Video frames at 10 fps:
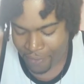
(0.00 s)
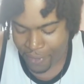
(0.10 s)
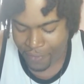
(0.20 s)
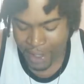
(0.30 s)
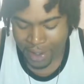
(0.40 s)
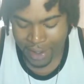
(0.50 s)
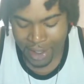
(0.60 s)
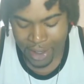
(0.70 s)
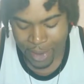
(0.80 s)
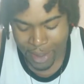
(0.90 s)
fell in
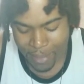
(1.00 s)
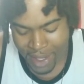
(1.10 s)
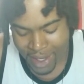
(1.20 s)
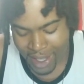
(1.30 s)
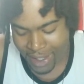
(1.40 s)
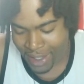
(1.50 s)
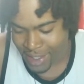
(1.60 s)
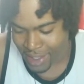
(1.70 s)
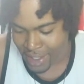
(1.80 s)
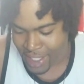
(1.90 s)
love with a man like this
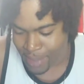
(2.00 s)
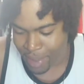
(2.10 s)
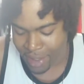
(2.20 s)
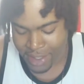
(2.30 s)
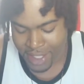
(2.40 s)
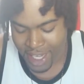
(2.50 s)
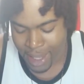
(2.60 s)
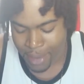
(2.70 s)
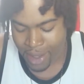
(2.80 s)
in this period of time.